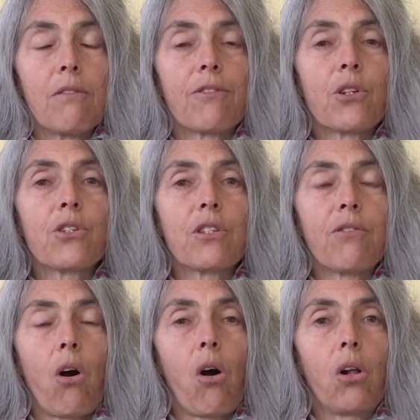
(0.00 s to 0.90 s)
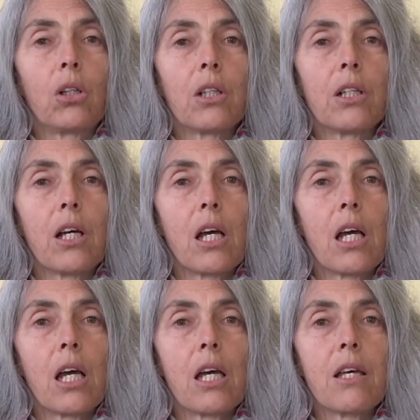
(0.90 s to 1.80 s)
first of all,
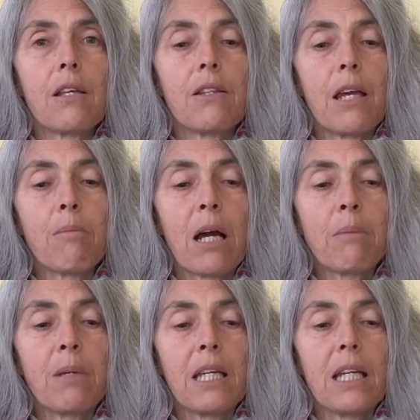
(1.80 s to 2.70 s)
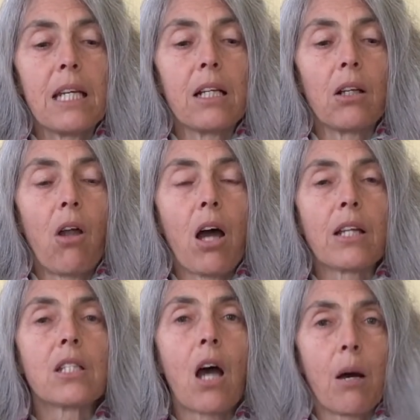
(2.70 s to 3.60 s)
they might be in a lot
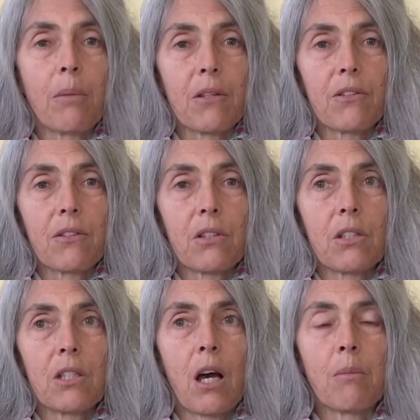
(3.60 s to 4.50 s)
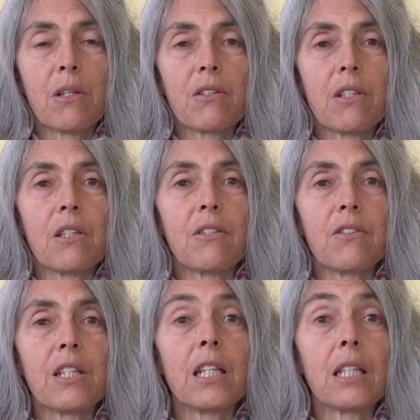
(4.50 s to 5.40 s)
of tamas. Tamas
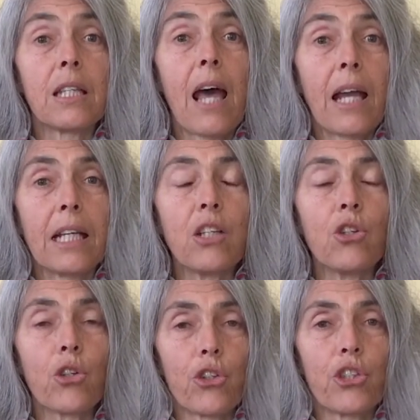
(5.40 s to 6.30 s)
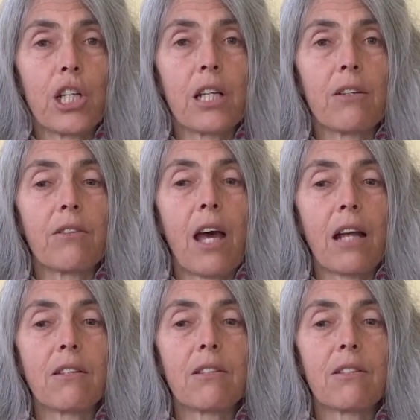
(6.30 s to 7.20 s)
is that inertia,
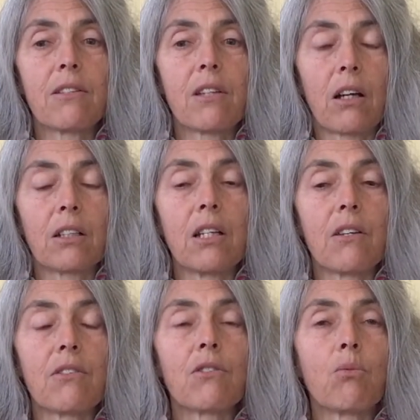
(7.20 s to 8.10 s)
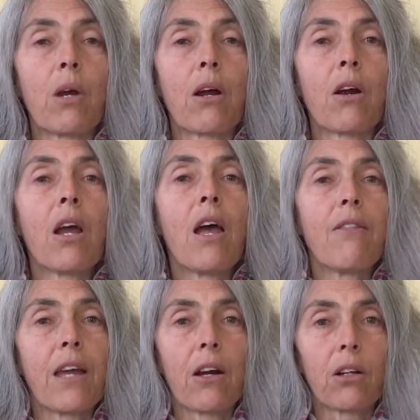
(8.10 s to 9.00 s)
that stuckness where
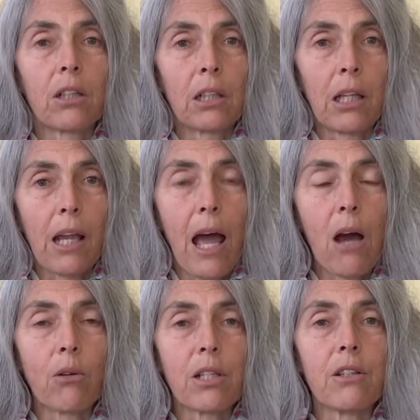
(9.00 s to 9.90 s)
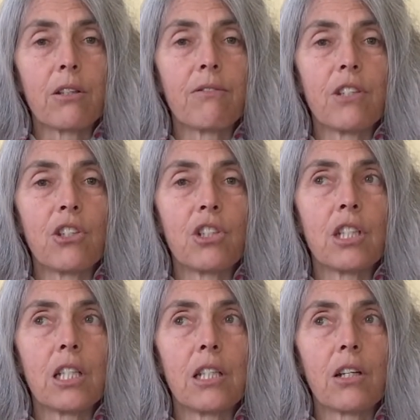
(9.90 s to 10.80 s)
they are clouded, their
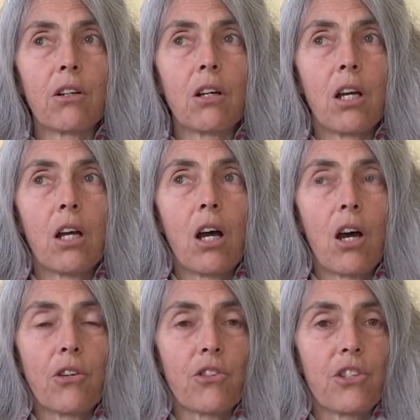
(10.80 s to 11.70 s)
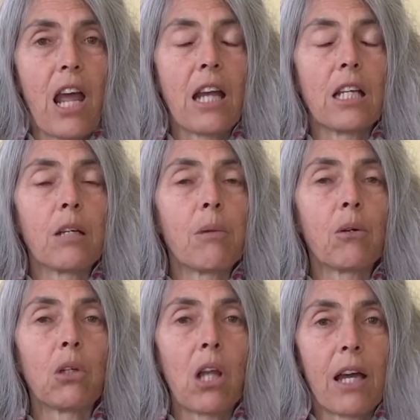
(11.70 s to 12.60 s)
vision and their understanding
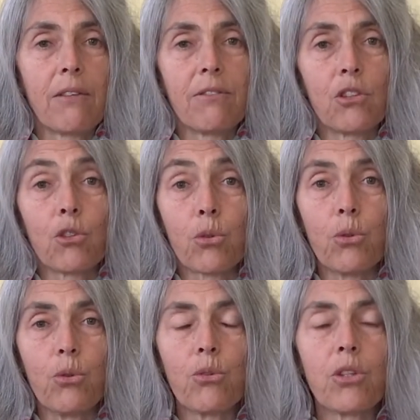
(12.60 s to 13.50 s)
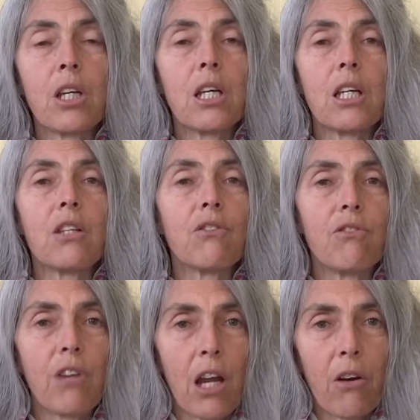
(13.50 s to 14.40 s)
about life and truth is
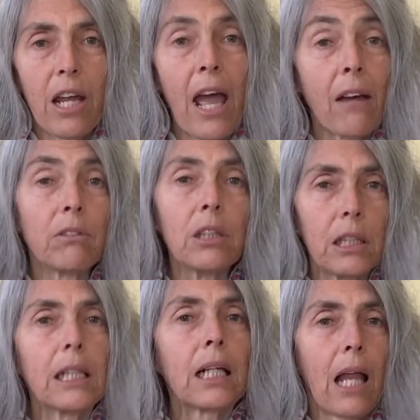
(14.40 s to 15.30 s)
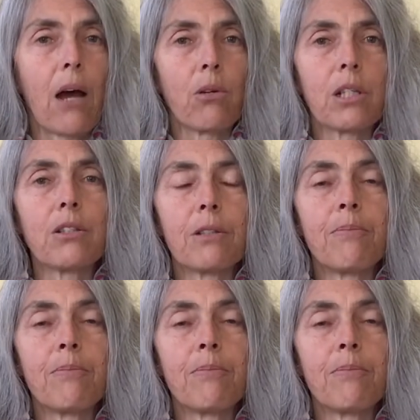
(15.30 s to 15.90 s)
very heavily clouded.